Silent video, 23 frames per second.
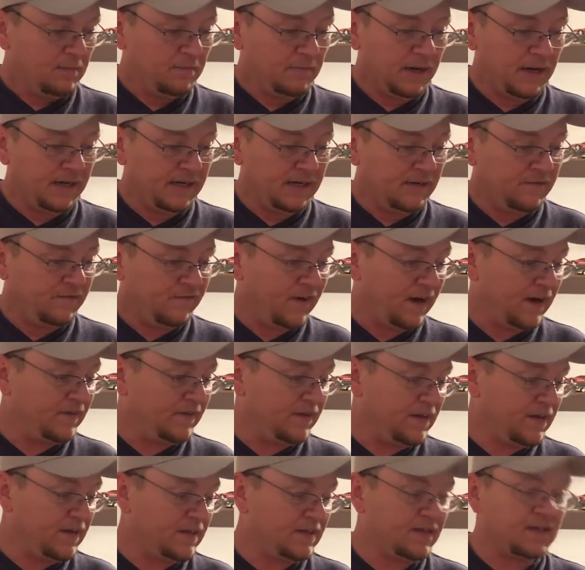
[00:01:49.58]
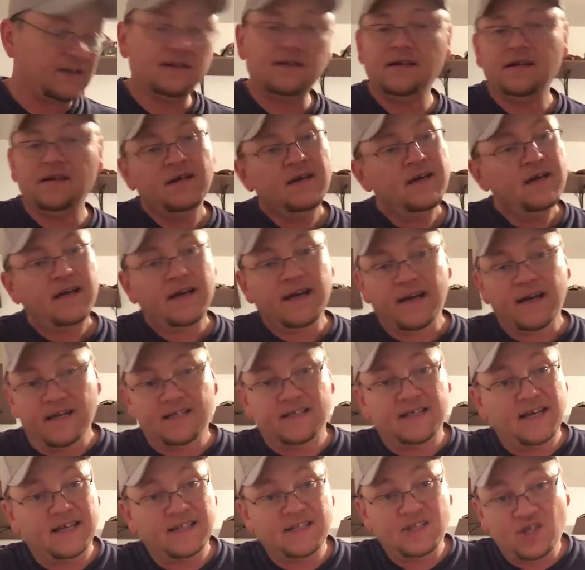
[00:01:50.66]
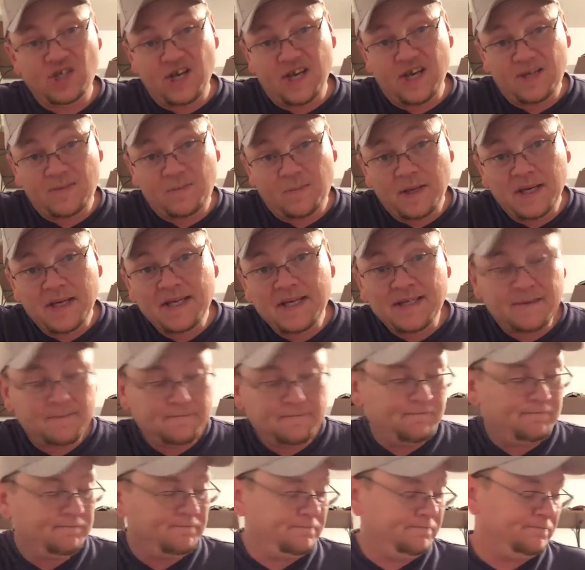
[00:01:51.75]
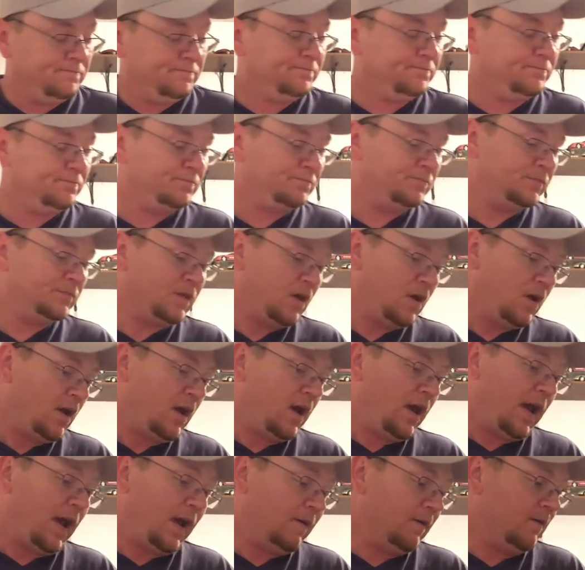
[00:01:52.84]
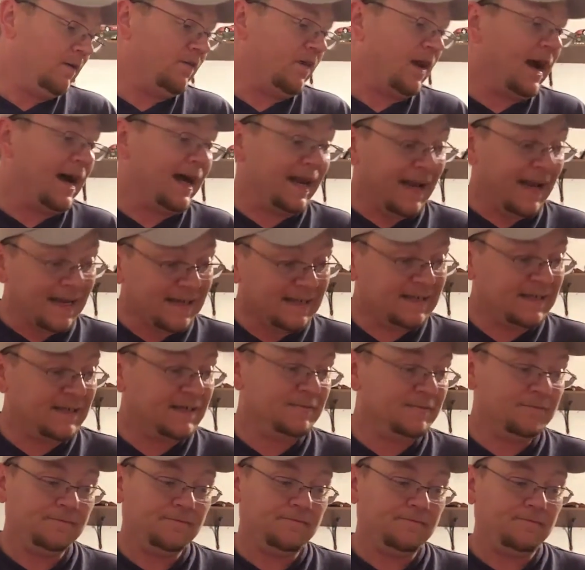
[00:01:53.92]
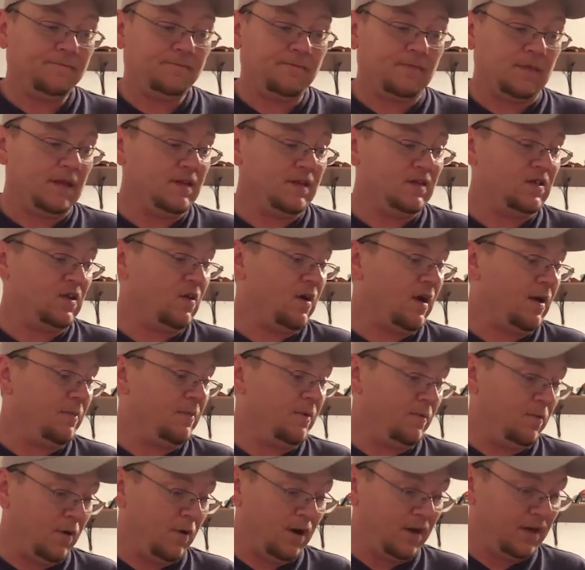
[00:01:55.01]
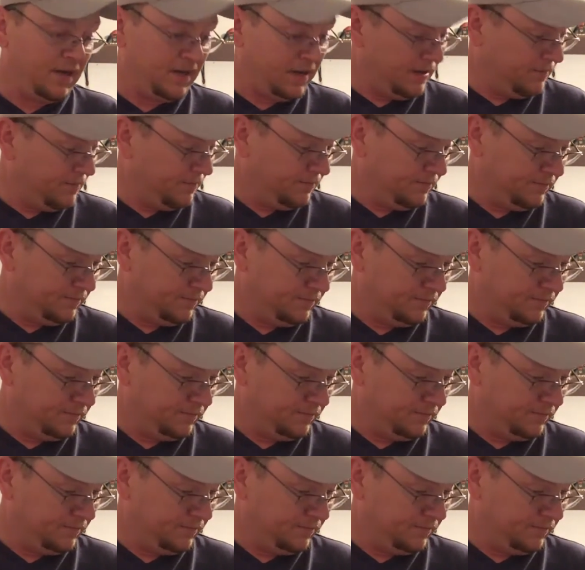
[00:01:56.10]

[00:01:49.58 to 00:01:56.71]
I did find this. It's not the chase piece. However, I liked it, so I've been wanting it.